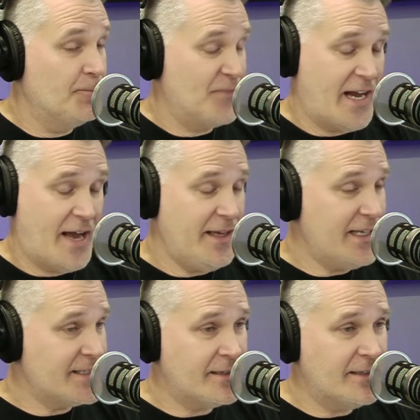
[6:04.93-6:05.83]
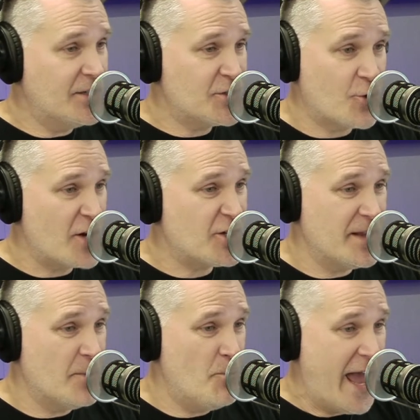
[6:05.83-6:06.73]
I think it's at the discretion of
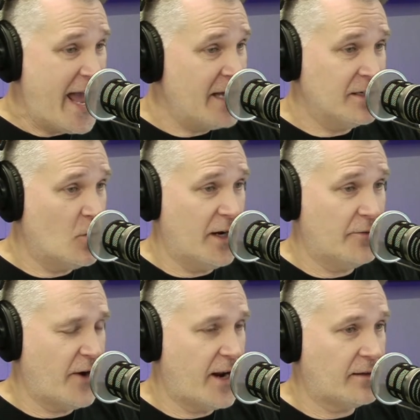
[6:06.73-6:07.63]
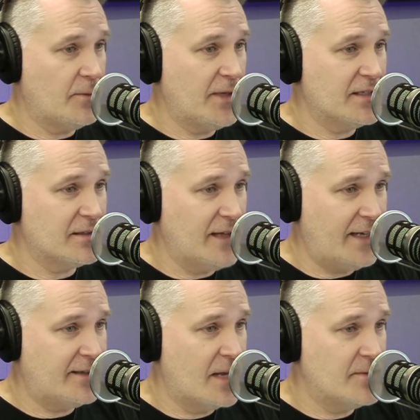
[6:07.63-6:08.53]
the band, quite frankly, because a lot
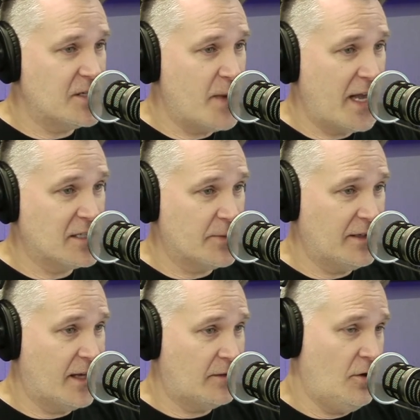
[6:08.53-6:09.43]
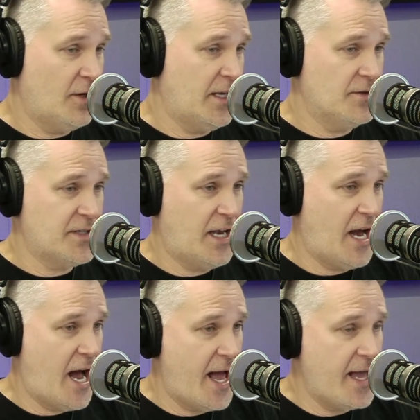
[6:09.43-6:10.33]
of times these bands will be like, look, here's a
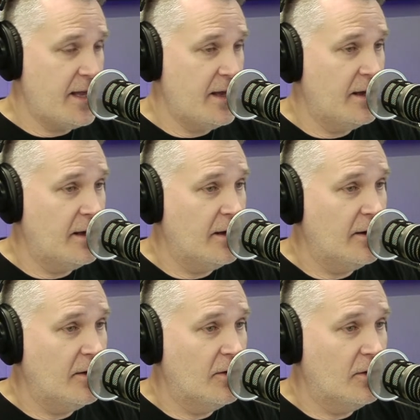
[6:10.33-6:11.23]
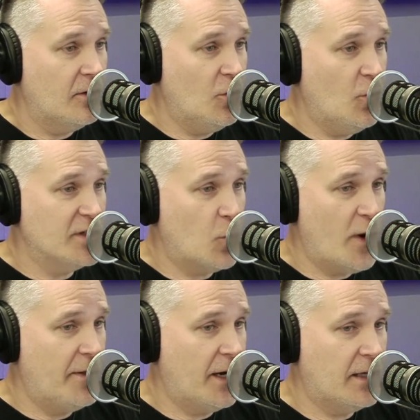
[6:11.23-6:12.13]
guy who was
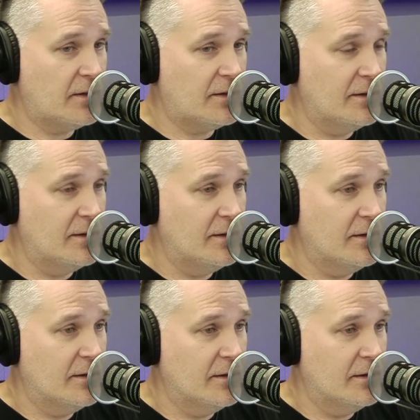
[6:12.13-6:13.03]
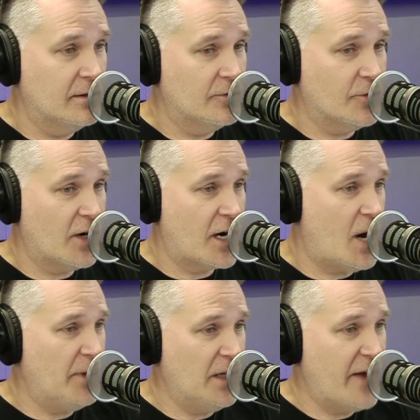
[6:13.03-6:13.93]
with us for a
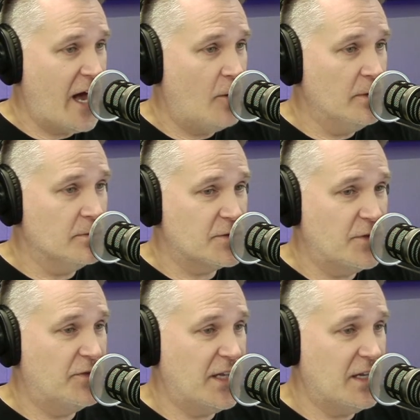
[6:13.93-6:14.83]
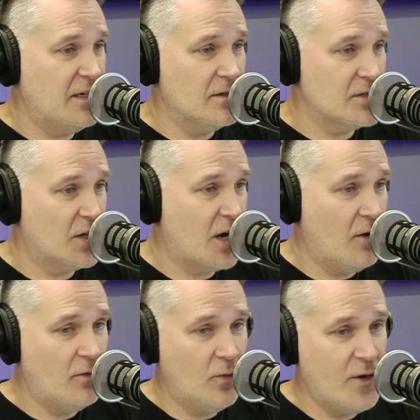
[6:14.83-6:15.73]
couple of albums 15 years
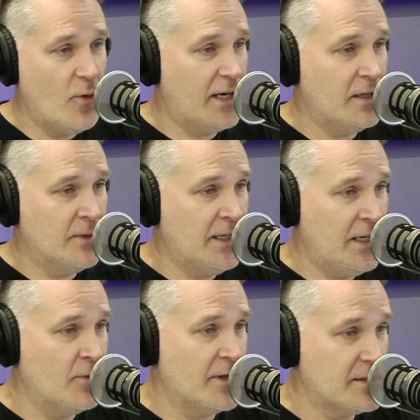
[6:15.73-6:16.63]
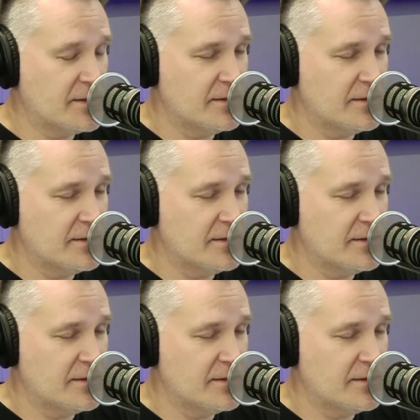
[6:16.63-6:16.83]
ago, and we want him to get in with us.